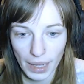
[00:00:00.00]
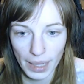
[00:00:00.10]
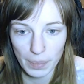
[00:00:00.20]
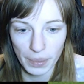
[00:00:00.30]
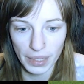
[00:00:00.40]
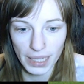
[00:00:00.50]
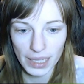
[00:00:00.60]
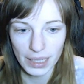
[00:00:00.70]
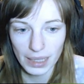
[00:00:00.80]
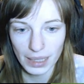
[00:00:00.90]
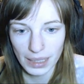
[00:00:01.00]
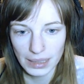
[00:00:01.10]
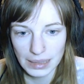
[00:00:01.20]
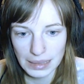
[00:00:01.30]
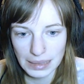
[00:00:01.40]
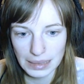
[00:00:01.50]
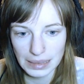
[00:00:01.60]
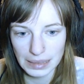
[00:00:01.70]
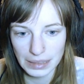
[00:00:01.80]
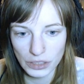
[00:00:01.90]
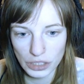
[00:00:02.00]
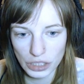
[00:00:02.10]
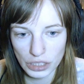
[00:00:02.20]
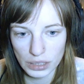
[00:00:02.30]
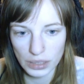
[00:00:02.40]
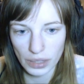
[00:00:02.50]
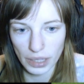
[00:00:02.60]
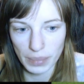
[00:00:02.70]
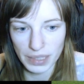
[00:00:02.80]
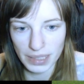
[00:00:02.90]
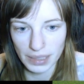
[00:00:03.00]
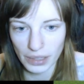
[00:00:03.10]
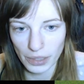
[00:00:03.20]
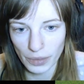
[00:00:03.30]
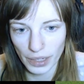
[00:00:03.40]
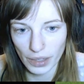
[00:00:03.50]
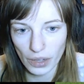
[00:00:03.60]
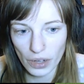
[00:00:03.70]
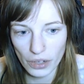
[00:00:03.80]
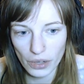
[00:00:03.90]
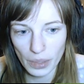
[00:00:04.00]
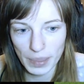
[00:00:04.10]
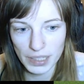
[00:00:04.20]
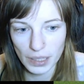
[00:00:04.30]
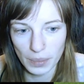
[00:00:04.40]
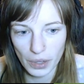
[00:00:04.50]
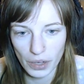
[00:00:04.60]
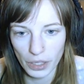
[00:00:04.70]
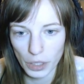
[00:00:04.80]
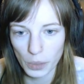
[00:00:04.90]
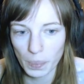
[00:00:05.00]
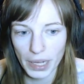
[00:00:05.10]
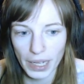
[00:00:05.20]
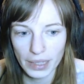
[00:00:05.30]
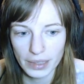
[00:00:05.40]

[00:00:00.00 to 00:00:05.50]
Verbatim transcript: Hi, buddy. Uh, oh, I missed it. All right. Oh, no, he picked it up. Oh, you bugger.